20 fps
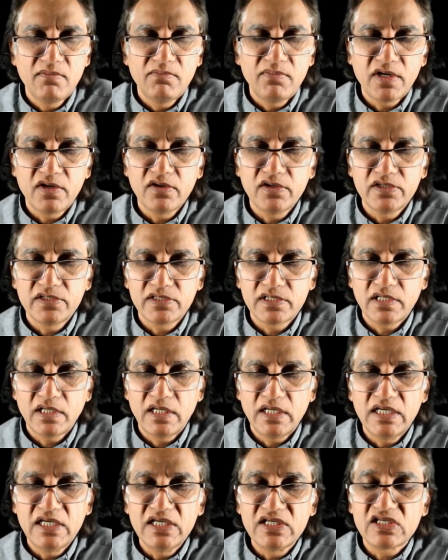because
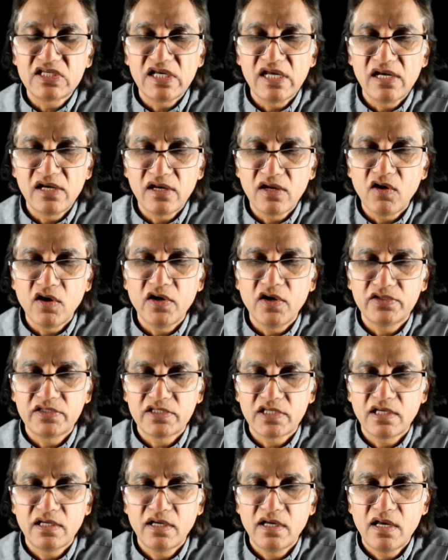he's still
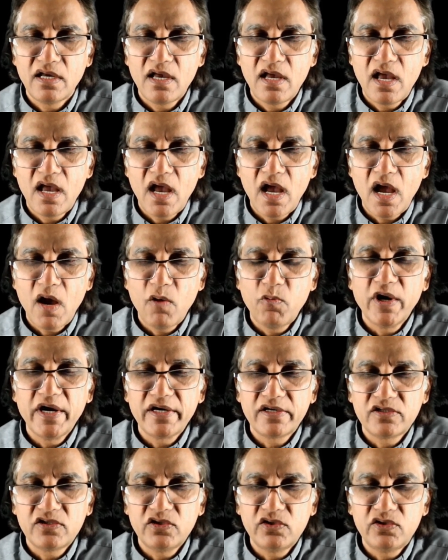got a work to